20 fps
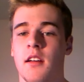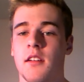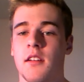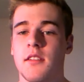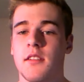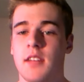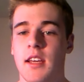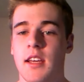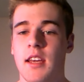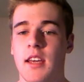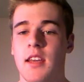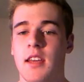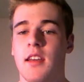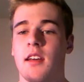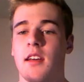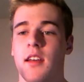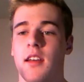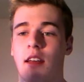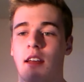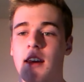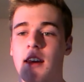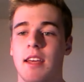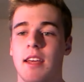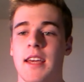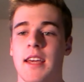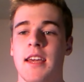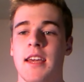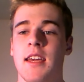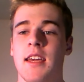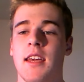D,
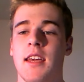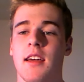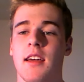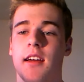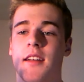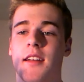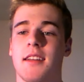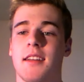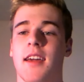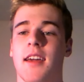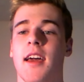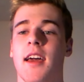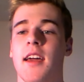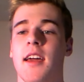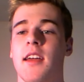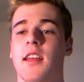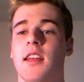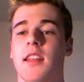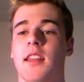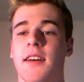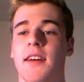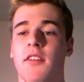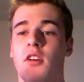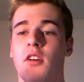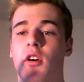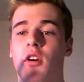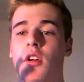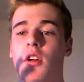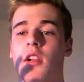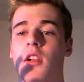E, and K, they're
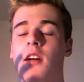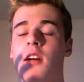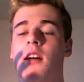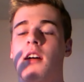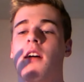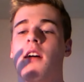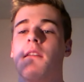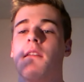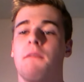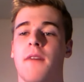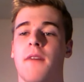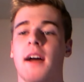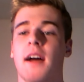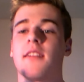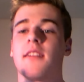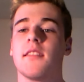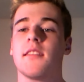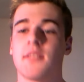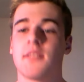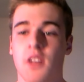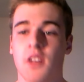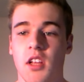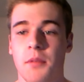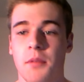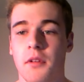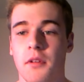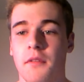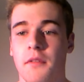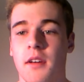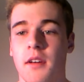all
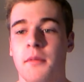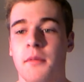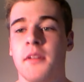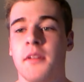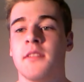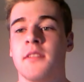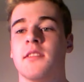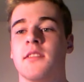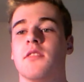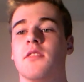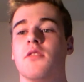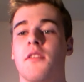fat-soluble vitamins.